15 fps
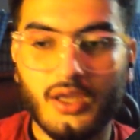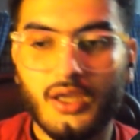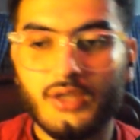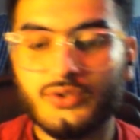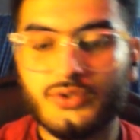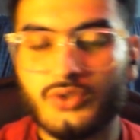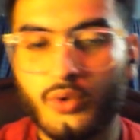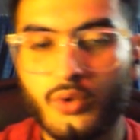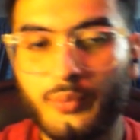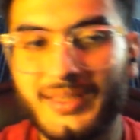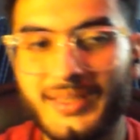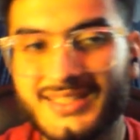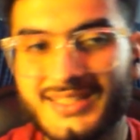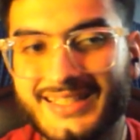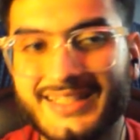So
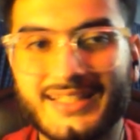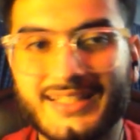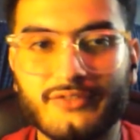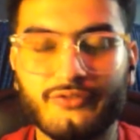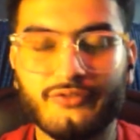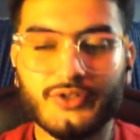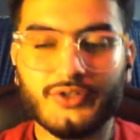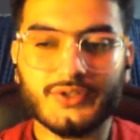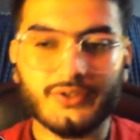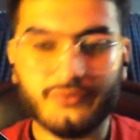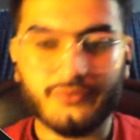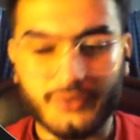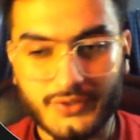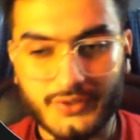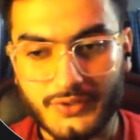basically the first thing
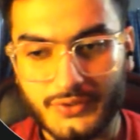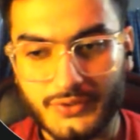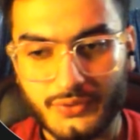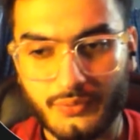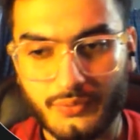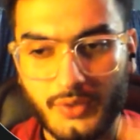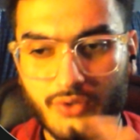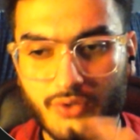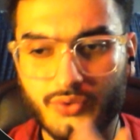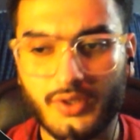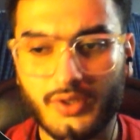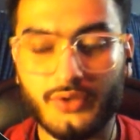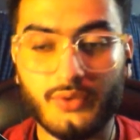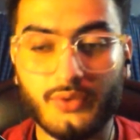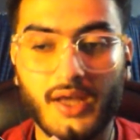first is to make sure
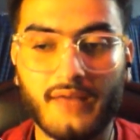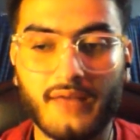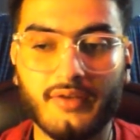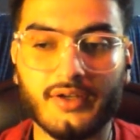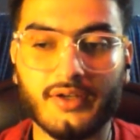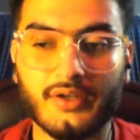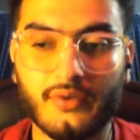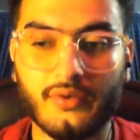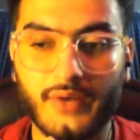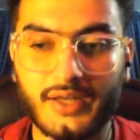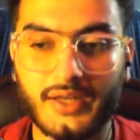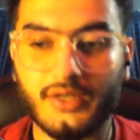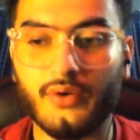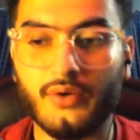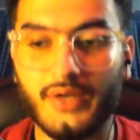that you have a
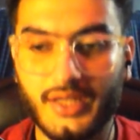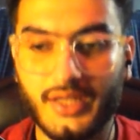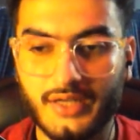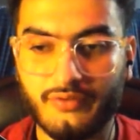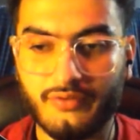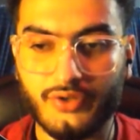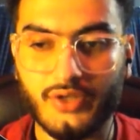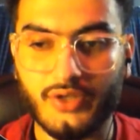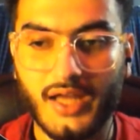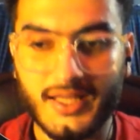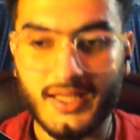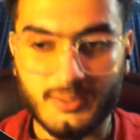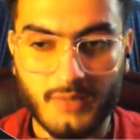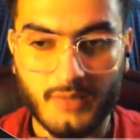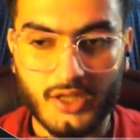great creative on your
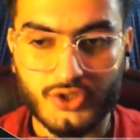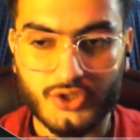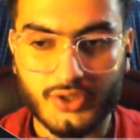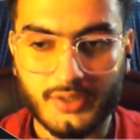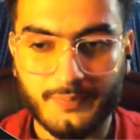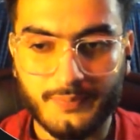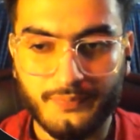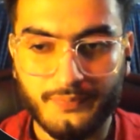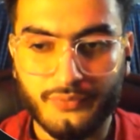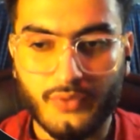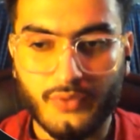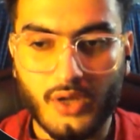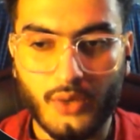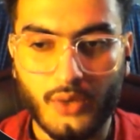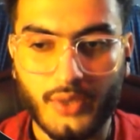ads manager.
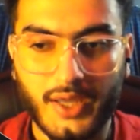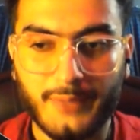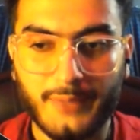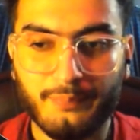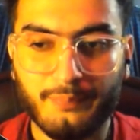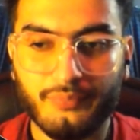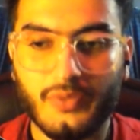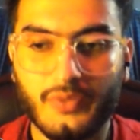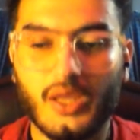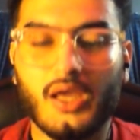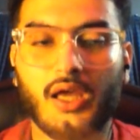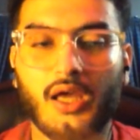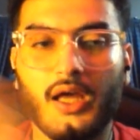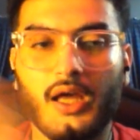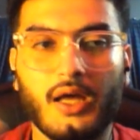Okay,
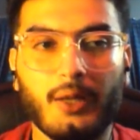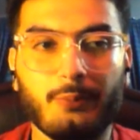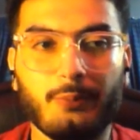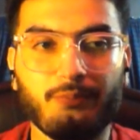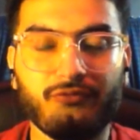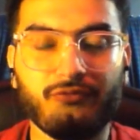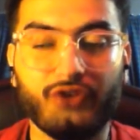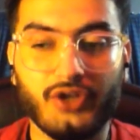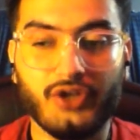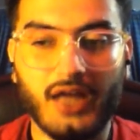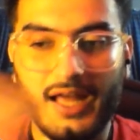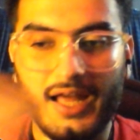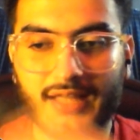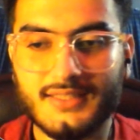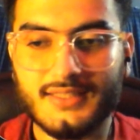for your
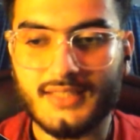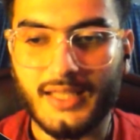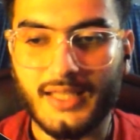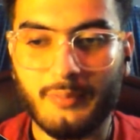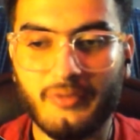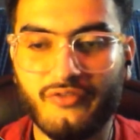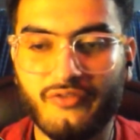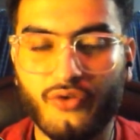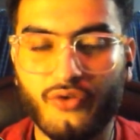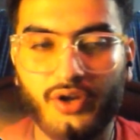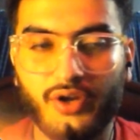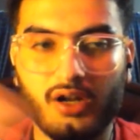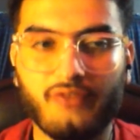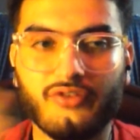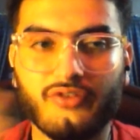ads like before
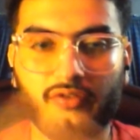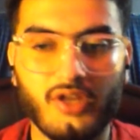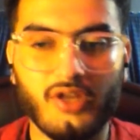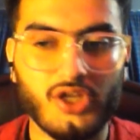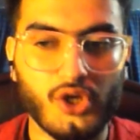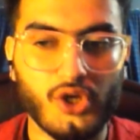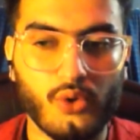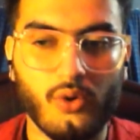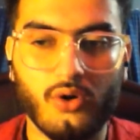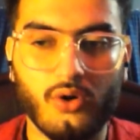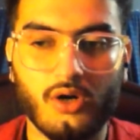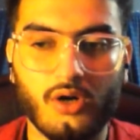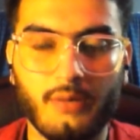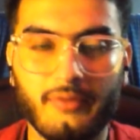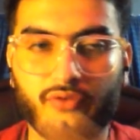and after video
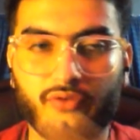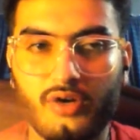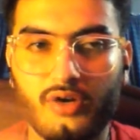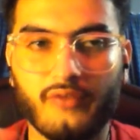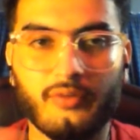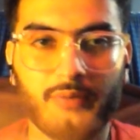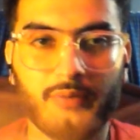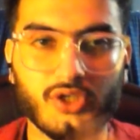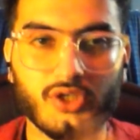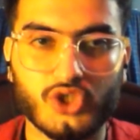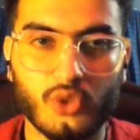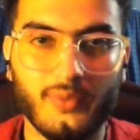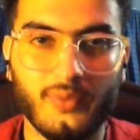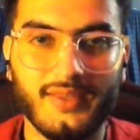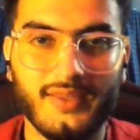or before and after
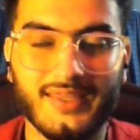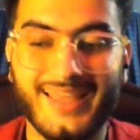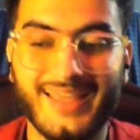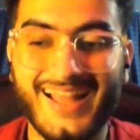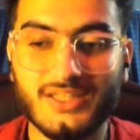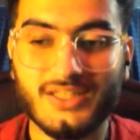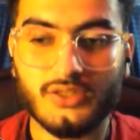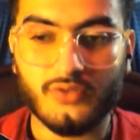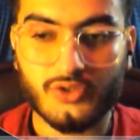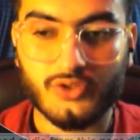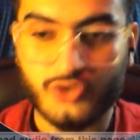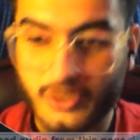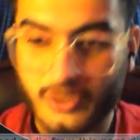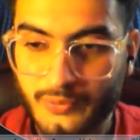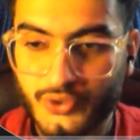picture with a catchy
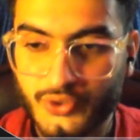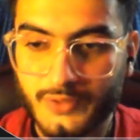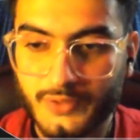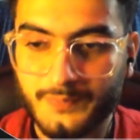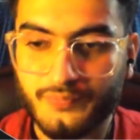description